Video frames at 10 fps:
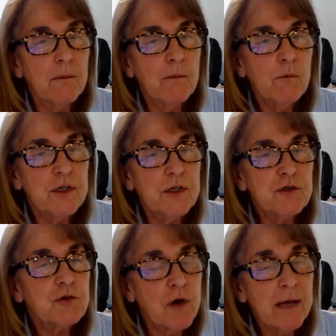
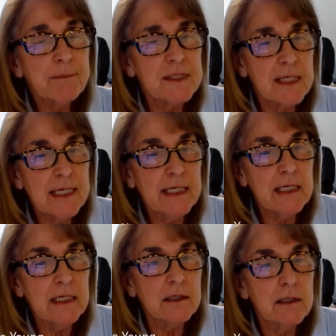which traps the
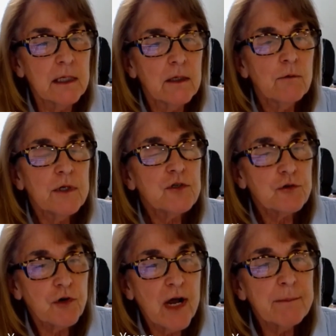heat, which
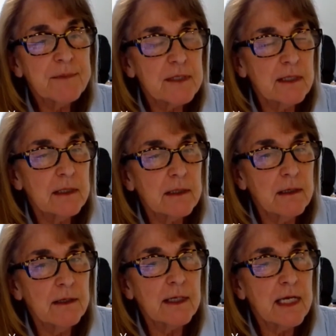traps
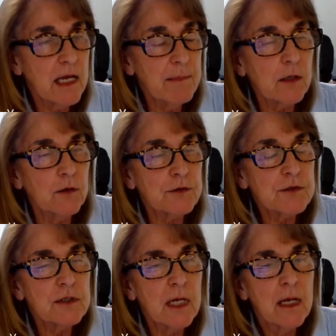the chemicals.
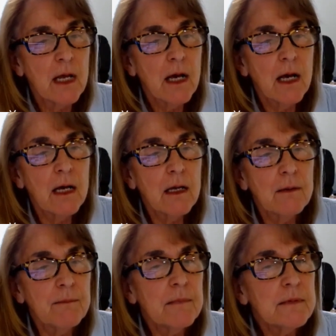
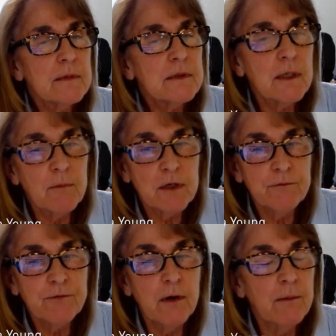Someone
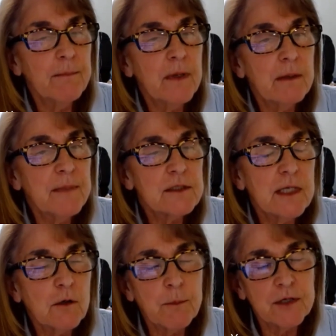from
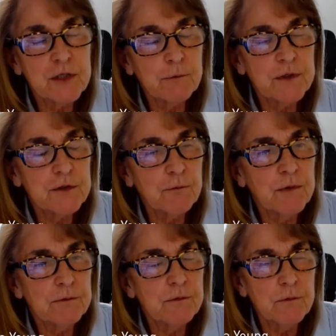Mixteco Project was
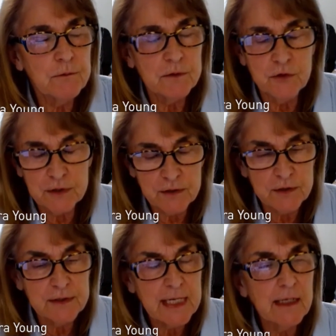
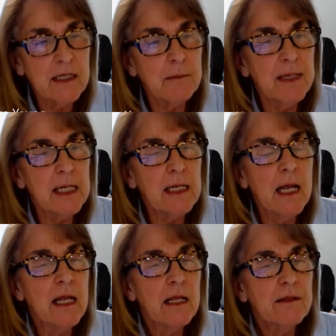just telling me
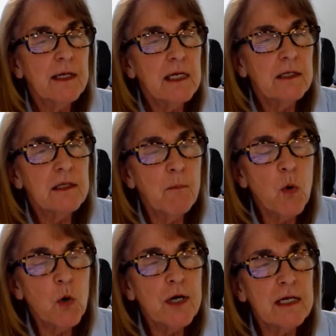that in the
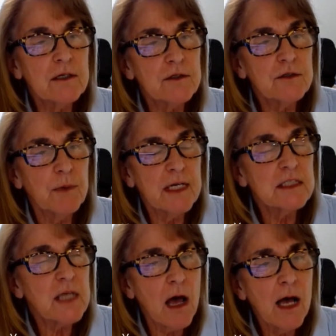mornings when it's
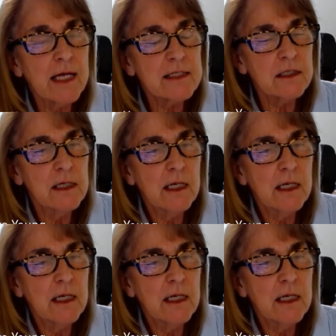hot,